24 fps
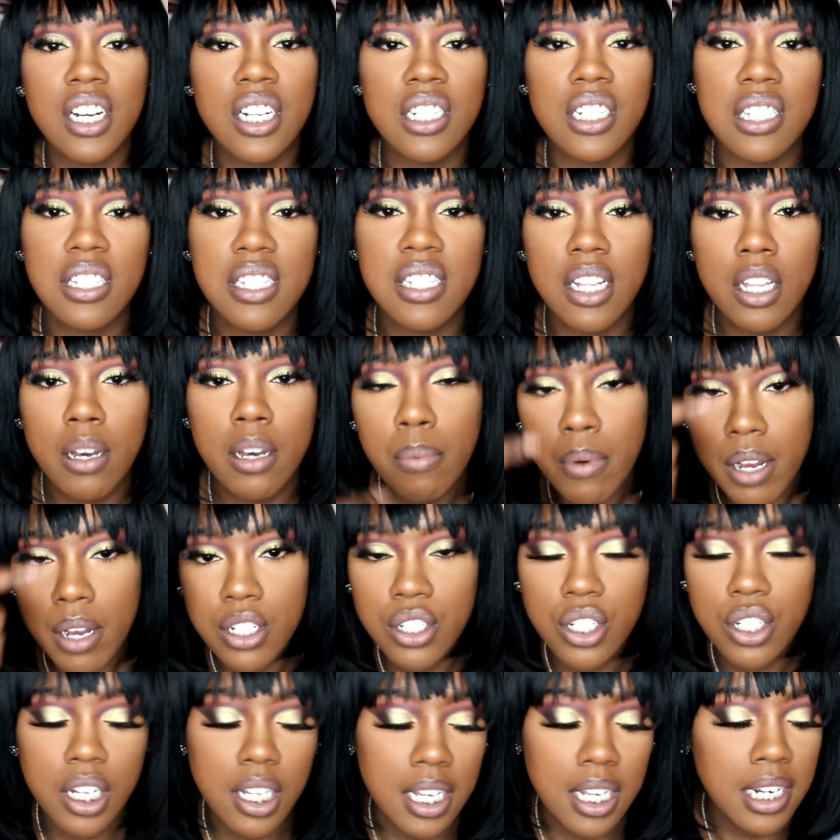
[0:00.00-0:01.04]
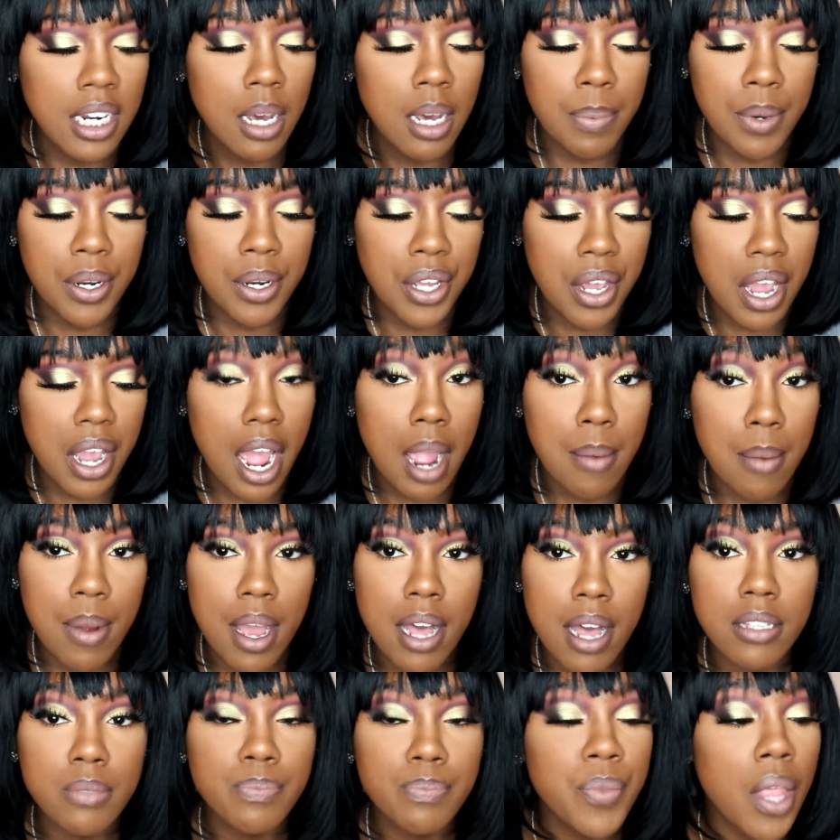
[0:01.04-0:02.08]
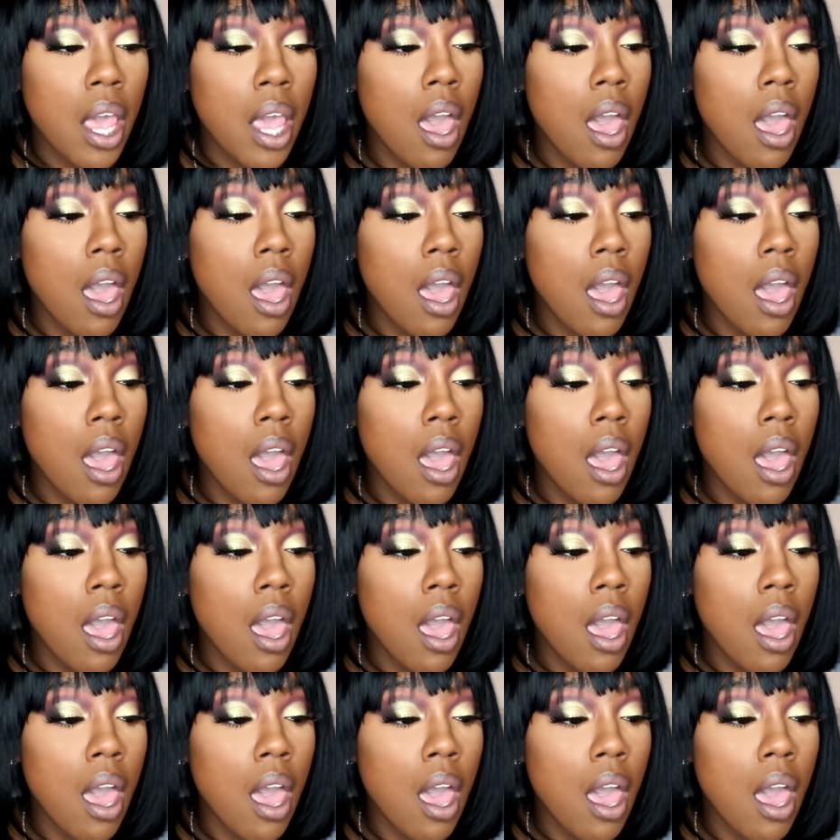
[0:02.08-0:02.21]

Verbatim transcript: concealer brush to clean up under your eyebrows.